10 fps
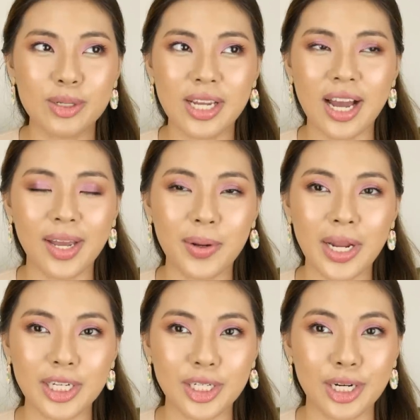ko sa aking
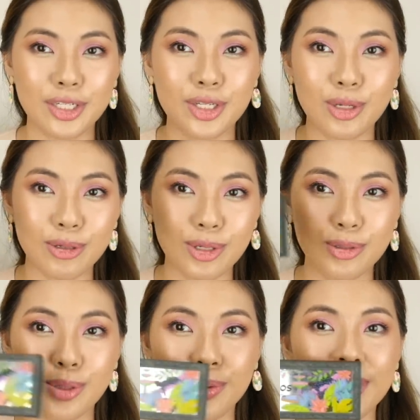collection are so
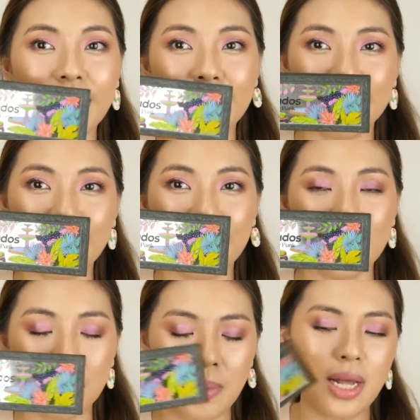jealous of
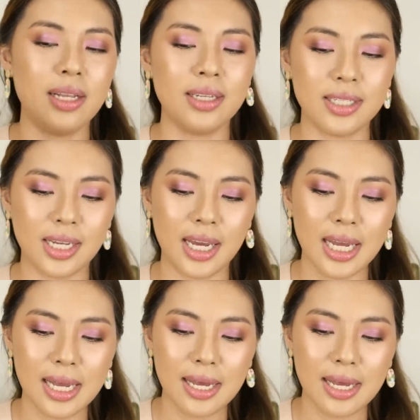this palette kasi